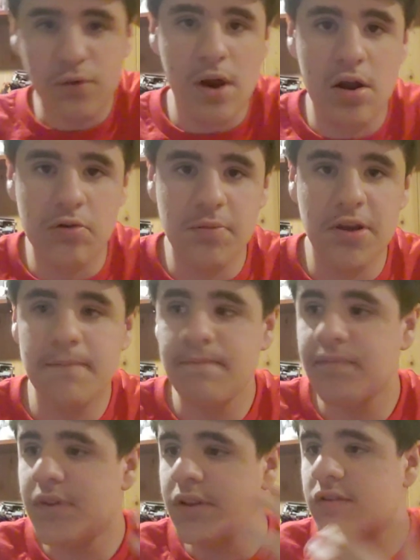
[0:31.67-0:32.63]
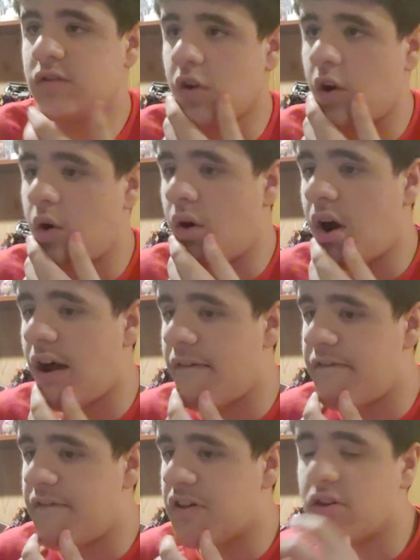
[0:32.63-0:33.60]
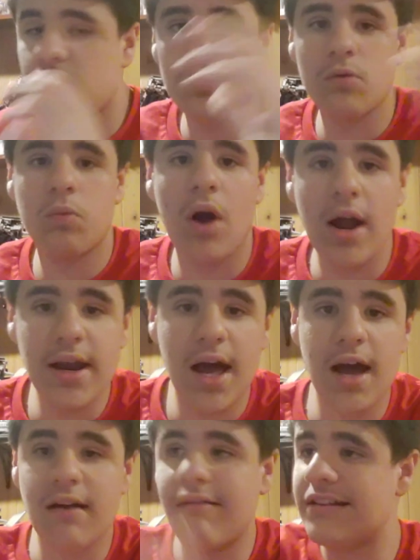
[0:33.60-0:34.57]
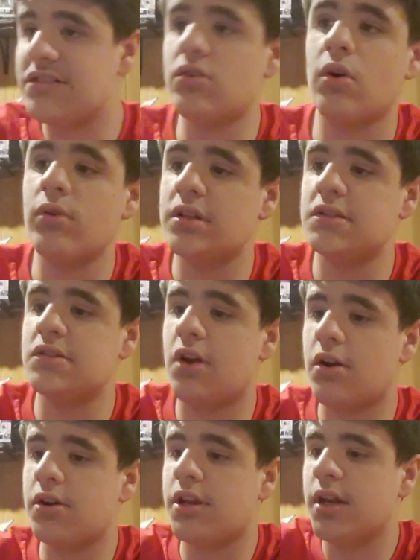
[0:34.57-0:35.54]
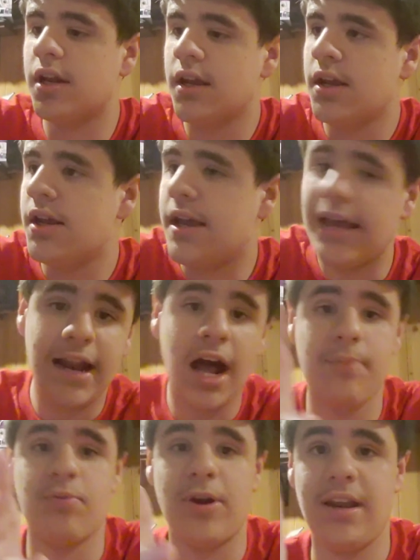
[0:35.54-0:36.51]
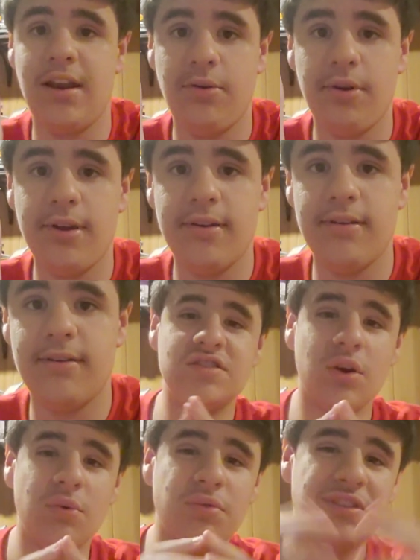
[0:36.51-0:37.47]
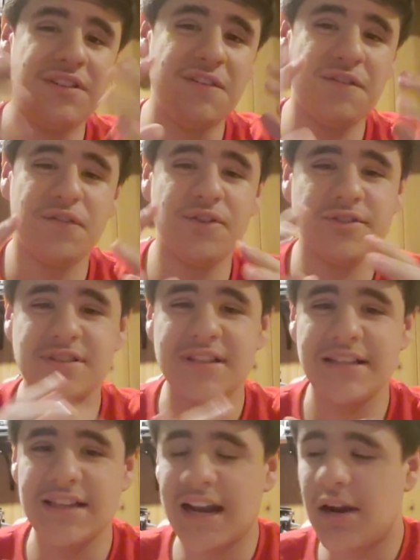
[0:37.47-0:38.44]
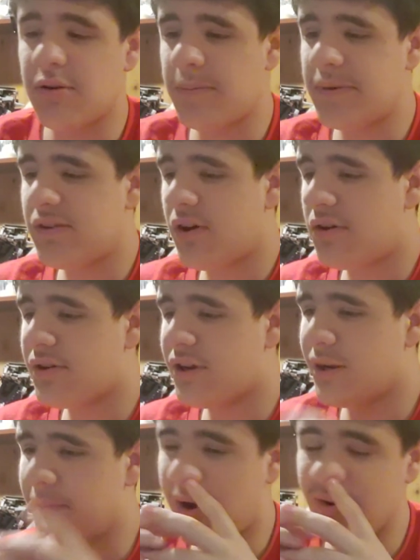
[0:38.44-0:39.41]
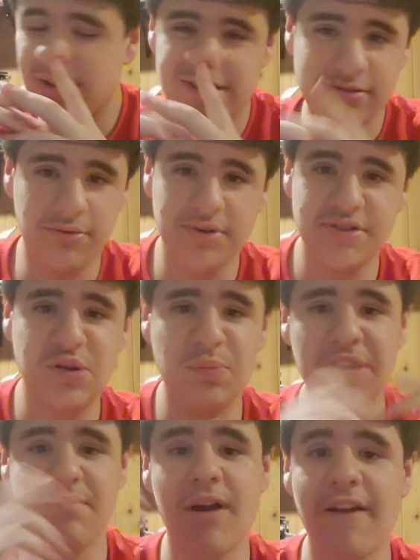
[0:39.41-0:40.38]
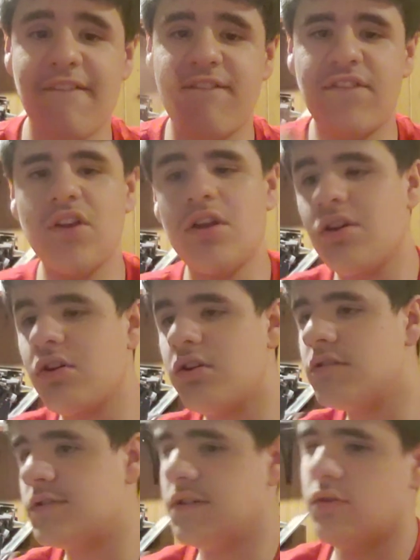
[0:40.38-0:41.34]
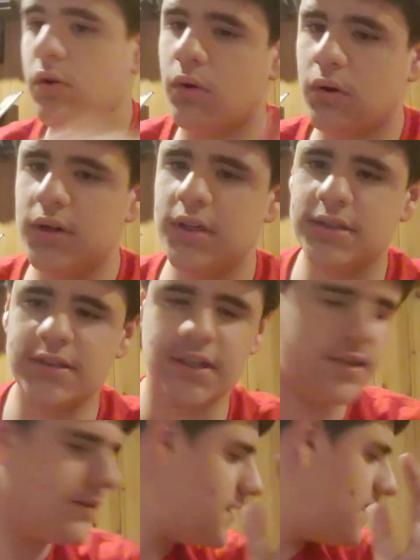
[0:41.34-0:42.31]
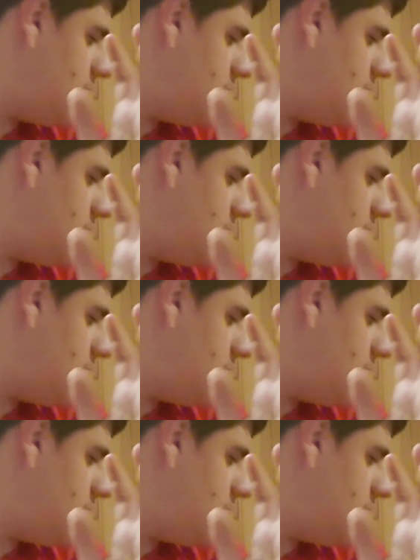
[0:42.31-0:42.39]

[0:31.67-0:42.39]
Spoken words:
around me, so I figured, why not? Let's go get started and hop right into it. So the first thing that I will be talking about is going to be my figures and toys, because